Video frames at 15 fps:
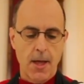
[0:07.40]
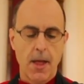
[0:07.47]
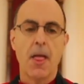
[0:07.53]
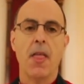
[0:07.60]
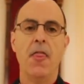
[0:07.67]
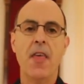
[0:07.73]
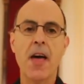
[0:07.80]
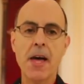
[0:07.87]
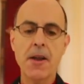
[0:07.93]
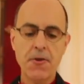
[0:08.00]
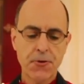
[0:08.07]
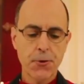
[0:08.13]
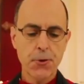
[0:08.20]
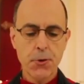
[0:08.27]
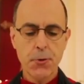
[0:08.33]
Then
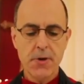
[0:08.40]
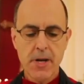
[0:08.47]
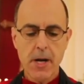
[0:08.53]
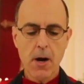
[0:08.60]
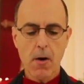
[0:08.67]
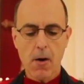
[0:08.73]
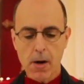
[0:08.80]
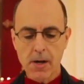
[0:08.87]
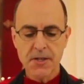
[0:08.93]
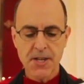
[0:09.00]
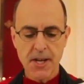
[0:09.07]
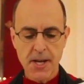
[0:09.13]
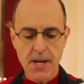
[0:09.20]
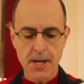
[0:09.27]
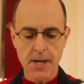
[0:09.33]
drew near unto
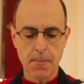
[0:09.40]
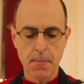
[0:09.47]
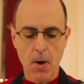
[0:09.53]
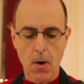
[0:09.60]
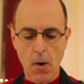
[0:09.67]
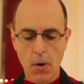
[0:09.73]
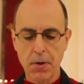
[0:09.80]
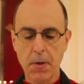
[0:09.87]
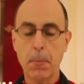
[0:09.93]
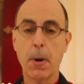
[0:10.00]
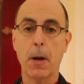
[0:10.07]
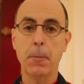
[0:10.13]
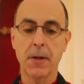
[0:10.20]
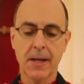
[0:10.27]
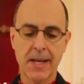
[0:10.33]
him all the
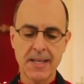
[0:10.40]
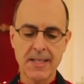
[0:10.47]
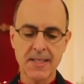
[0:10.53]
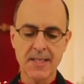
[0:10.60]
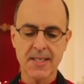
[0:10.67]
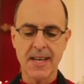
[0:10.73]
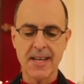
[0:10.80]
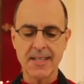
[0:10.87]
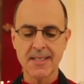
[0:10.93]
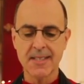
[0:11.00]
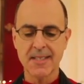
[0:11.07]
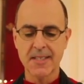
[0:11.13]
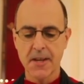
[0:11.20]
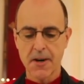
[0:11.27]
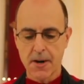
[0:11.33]
publicans and
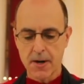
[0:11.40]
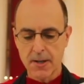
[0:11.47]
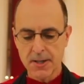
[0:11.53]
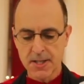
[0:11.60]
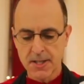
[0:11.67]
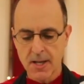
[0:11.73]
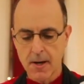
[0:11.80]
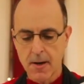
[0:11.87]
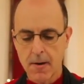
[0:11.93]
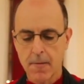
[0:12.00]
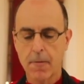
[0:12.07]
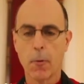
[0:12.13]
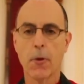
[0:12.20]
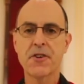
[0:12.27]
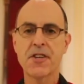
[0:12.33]
sinners
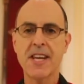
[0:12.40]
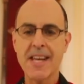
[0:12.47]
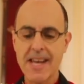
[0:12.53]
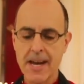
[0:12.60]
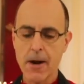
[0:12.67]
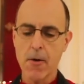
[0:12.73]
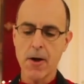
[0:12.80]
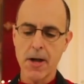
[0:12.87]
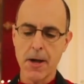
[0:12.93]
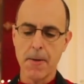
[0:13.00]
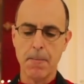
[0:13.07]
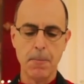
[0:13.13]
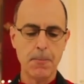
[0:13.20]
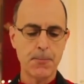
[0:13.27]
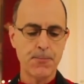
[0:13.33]
for to hear him.
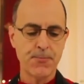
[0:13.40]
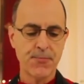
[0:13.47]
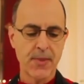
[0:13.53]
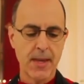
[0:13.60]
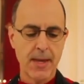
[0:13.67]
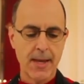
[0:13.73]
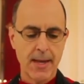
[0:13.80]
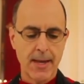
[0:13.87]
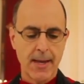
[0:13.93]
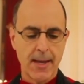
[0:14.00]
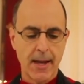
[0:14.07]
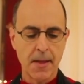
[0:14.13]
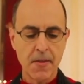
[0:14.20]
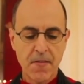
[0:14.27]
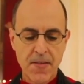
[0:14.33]

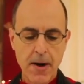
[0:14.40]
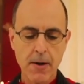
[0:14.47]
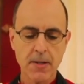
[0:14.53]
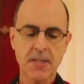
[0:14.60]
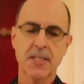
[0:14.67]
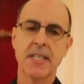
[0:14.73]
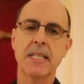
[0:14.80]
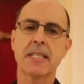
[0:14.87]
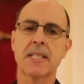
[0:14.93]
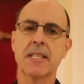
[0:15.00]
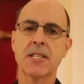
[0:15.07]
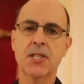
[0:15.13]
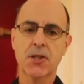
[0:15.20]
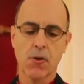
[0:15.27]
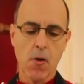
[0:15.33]
And the Pharisees and
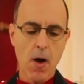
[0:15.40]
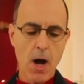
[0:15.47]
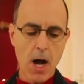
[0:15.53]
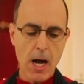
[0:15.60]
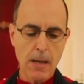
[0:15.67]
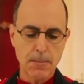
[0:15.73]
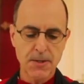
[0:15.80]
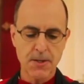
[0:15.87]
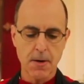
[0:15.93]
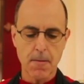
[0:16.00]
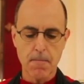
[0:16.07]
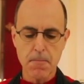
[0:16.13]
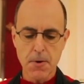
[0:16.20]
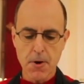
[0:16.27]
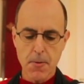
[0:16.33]
scribes
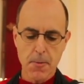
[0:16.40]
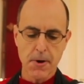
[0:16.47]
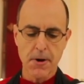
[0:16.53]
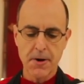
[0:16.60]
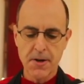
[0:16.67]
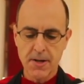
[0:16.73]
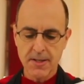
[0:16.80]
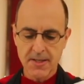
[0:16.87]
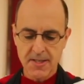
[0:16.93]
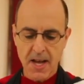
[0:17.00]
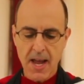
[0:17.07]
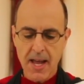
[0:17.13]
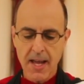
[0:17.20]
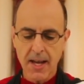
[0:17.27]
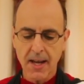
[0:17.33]
murmured,
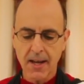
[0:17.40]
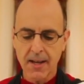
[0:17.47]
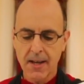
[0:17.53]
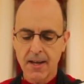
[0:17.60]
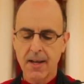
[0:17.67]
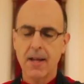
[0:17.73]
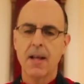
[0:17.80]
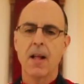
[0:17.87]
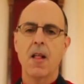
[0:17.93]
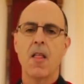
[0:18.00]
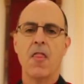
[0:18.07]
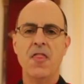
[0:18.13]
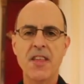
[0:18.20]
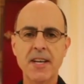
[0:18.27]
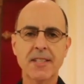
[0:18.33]
saying,
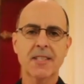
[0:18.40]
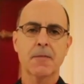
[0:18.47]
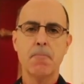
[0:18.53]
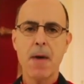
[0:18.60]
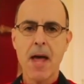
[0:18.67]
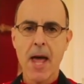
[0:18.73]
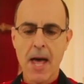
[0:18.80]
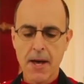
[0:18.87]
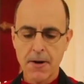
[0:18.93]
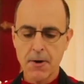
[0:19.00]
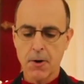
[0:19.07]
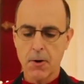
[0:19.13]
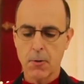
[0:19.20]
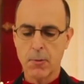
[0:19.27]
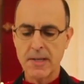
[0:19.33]
This man
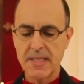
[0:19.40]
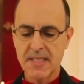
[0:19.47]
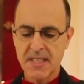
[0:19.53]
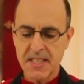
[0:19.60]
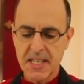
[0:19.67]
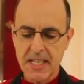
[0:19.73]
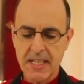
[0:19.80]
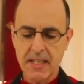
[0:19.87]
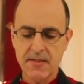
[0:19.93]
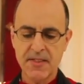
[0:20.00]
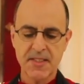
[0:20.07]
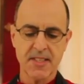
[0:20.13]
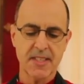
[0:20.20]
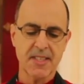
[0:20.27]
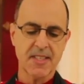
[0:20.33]

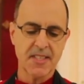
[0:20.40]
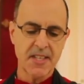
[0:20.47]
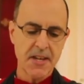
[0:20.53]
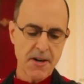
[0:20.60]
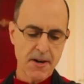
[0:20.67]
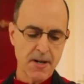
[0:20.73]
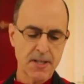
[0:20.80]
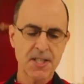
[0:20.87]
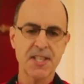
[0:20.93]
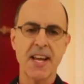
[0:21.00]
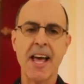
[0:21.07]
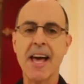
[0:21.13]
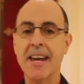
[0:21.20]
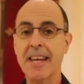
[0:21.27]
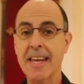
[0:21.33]
receives sinners
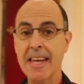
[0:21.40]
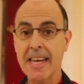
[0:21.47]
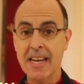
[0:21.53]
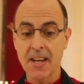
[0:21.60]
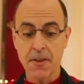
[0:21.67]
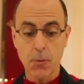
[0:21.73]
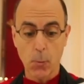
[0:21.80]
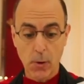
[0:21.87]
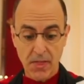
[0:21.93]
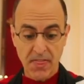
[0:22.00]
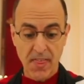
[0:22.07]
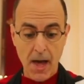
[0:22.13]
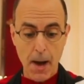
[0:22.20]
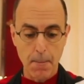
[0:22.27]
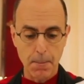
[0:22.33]
and eateth with
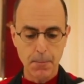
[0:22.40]
them.